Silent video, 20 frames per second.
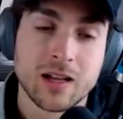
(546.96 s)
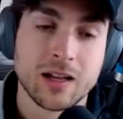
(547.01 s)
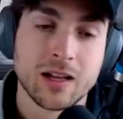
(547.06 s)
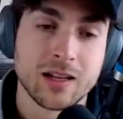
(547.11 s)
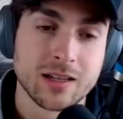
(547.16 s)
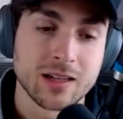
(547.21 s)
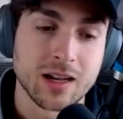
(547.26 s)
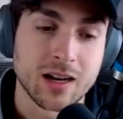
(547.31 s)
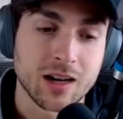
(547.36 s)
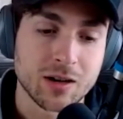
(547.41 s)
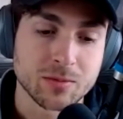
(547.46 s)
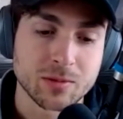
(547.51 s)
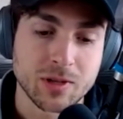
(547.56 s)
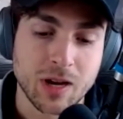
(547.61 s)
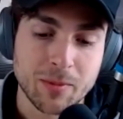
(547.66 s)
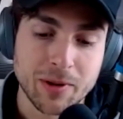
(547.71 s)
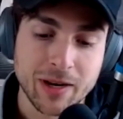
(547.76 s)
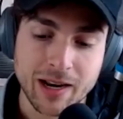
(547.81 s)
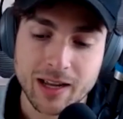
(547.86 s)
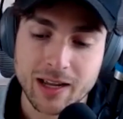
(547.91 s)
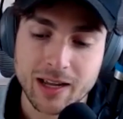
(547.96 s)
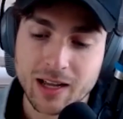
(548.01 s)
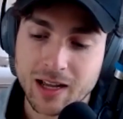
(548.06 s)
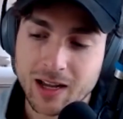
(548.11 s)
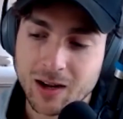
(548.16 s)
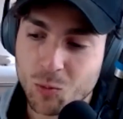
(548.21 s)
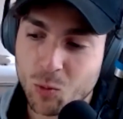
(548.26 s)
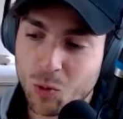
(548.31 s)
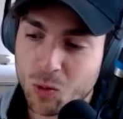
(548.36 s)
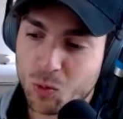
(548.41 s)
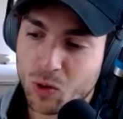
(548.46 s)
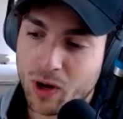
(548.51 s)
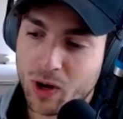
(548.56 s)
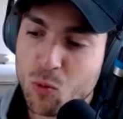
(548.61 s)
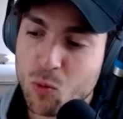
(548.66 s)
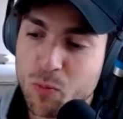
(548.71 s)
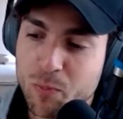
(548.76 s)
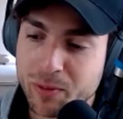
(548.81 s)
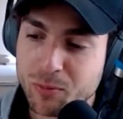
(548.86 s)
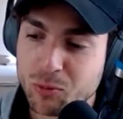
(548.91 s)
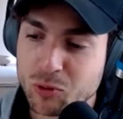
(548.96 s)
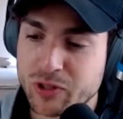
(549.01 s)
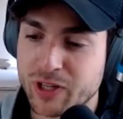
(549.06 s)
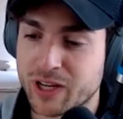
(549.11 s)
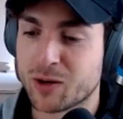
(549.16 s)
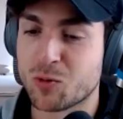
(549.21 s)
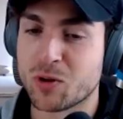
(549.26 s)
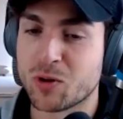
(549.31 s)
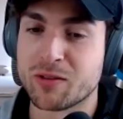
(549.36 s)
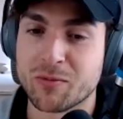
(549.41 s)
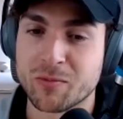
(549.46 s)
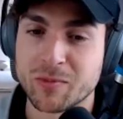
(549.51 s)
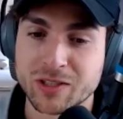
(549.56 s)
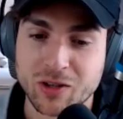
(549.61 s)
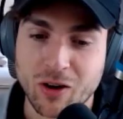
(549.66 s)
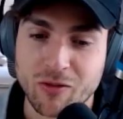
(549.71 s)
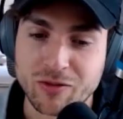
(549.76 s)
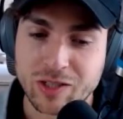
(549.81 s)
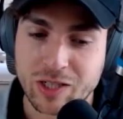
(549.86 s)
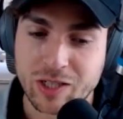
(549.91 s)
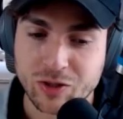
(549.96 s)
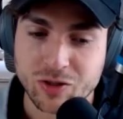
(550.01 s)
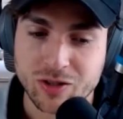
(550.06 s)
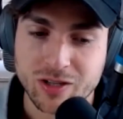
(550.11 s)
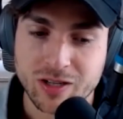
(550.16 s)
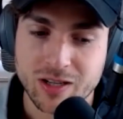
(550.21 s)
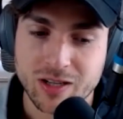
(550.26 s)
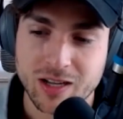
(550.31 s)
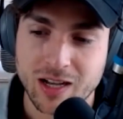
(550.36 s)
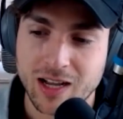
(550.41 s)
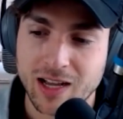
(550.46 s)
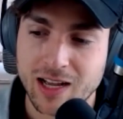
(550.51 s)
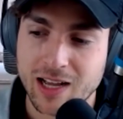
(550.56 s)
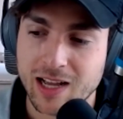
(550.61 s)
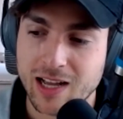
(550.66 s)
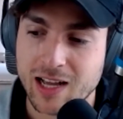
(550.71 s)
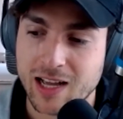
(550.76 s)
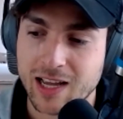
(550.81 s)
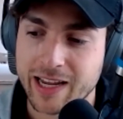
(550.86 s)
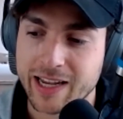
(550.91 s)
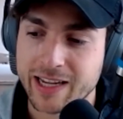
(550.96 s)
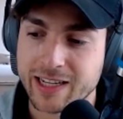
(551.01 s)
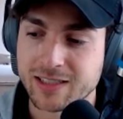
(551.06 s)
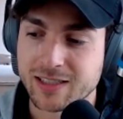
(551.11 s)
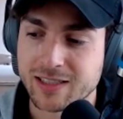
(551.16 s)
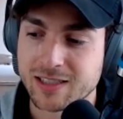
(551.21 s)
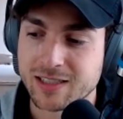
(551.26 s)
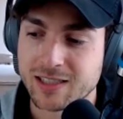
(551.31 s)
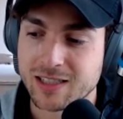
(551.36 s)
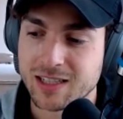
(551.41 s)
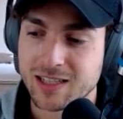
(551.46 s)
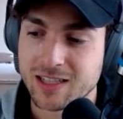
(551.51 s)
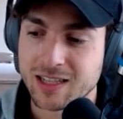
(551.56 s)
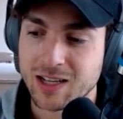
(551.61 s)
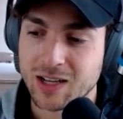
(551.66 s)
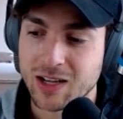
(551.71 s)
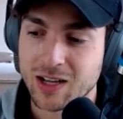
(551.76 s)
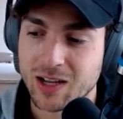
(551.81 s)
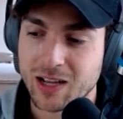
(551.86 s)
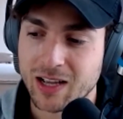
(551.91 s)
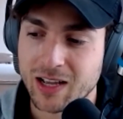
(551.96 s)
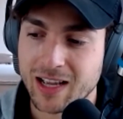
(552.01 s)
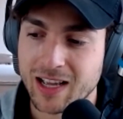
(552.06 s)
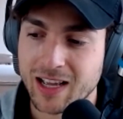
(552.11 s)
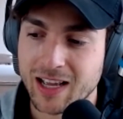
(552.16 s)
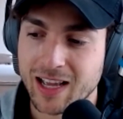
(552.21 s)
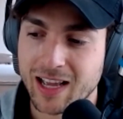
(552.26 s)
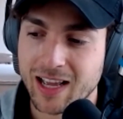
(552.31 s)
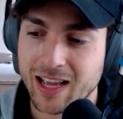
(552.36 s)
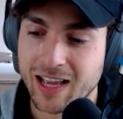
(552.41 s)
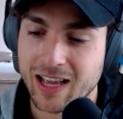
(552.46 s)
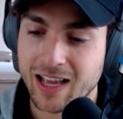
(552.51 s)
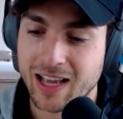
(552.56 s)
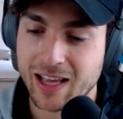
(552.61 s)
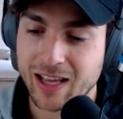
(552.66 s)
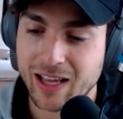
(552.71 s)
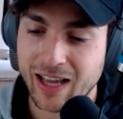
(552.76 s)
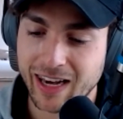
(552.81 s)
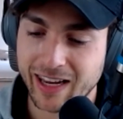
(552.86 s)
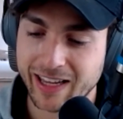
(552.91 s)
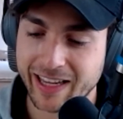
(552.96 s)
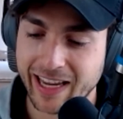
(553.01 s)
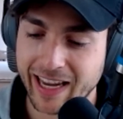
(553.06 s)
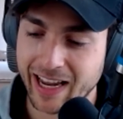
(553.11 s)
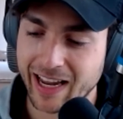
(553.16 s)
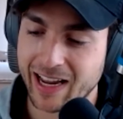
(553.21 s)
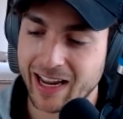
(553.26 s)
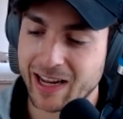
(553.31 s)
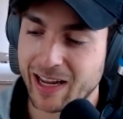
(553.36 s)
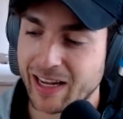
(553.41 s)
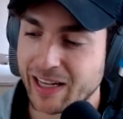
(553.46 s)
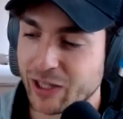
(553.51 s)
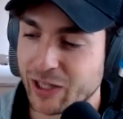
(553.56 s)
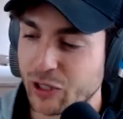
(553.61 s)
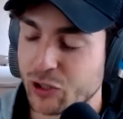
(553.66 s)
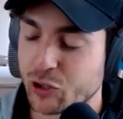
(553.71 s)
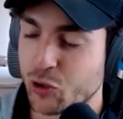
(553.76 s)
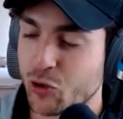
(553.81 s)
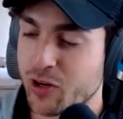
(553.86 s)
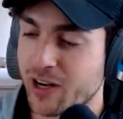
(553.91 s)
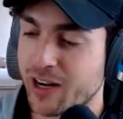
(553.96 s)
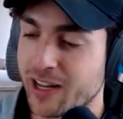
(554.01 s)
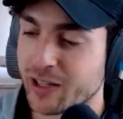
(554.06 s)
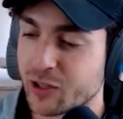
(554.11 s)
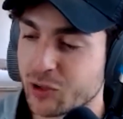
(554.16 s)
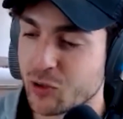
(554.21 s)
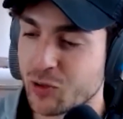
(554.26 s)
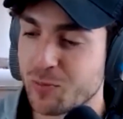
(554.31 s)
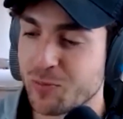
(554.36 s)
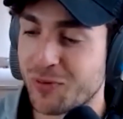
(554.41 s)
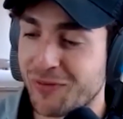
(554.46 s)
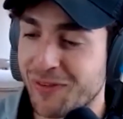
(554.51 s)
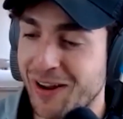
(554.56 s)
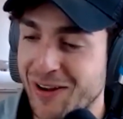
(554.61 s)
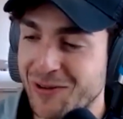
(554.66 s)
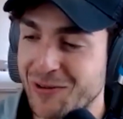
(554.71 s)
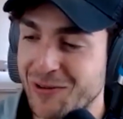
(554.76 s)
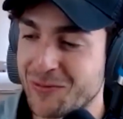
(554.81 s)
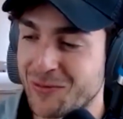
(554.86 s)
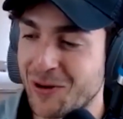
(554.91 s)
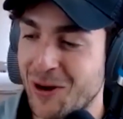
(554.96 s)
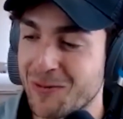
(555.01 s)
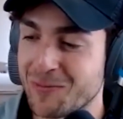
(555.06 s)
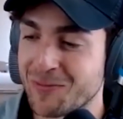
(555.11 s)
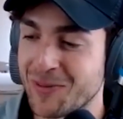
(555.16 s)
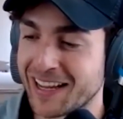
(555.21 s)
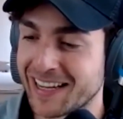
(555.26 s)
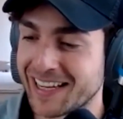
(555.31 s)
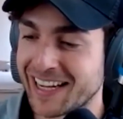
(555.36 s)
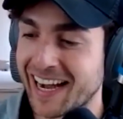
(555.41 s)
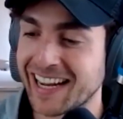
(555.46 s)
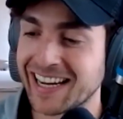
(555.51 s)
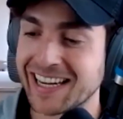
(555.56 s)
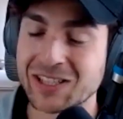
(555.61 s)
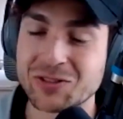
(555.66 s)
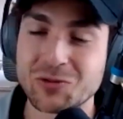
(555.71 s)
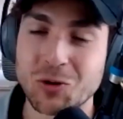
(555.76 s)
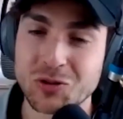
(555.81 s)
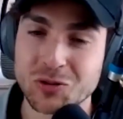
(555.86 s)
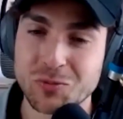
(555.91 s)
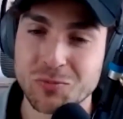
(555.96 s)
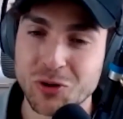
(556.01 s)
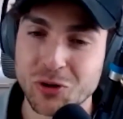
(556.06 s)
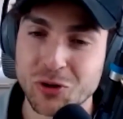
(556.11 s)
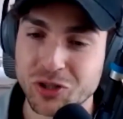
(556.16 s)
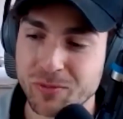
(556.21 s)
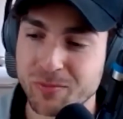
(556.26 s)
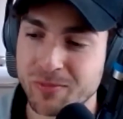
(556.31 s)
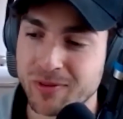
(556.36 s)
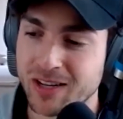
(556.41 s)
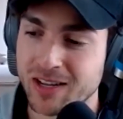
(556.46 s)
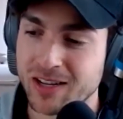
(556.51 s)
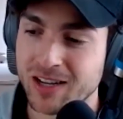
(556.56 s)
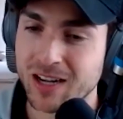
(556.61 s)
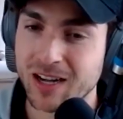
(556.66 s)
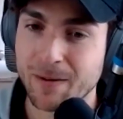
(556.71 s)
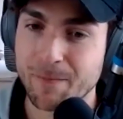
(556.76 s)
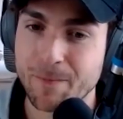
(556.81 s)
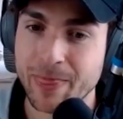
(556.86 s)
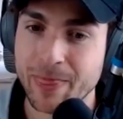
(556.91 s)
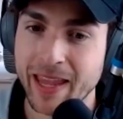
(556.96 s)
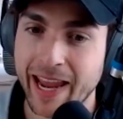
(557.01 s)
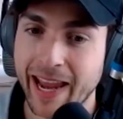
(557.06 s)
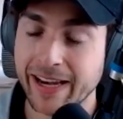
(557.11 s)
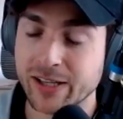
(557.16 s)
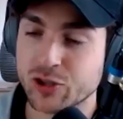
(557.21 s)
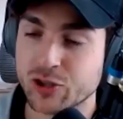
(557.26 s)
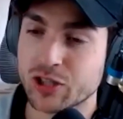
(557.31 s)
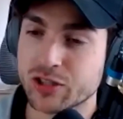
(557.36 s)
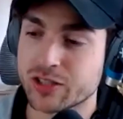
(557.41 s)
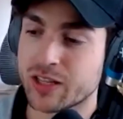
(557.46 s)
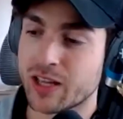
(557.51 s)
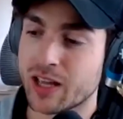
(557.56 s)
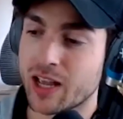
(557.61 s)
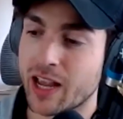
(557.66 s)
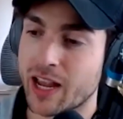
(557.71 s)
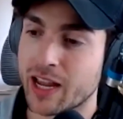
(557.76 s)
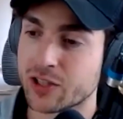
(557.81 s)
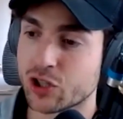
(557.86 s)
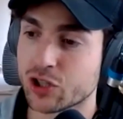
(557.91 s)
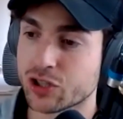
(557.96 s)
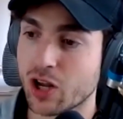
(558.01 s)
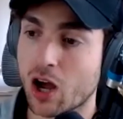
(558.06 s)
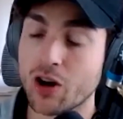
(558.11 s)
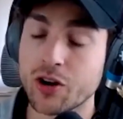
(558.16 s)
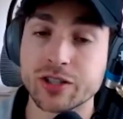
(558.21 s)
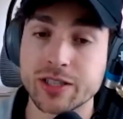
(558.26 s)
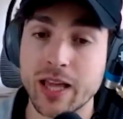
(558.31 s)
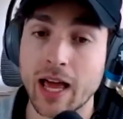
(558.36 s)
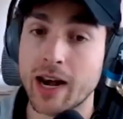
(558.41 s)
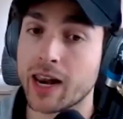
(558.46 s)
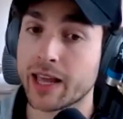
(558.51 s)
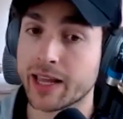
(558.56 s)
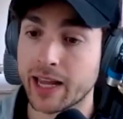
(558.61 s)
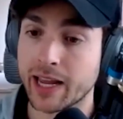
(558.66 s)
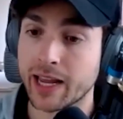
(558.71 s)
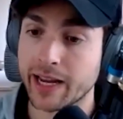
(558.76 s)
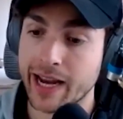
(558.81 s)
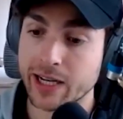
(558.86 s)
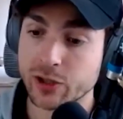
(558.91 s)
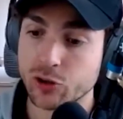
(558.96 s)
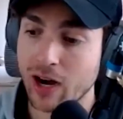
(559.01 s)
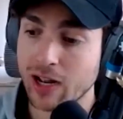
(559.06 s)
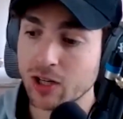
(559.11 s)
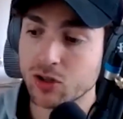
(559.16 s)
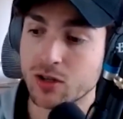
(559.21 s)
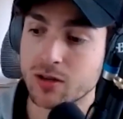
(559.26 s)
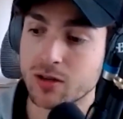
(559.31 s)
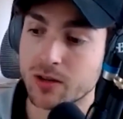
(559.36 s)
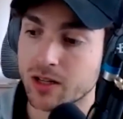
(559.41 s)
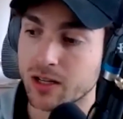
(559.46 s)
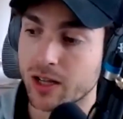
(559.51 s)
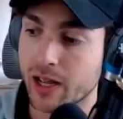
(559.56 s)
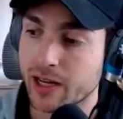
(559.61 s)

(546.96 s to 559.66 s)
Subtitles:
Yeah, 100%. I mean, what I want people to take away from this conversation is like it shouldn't prevent you from like getting into entrepreneurship. It's just understand, like it should actually.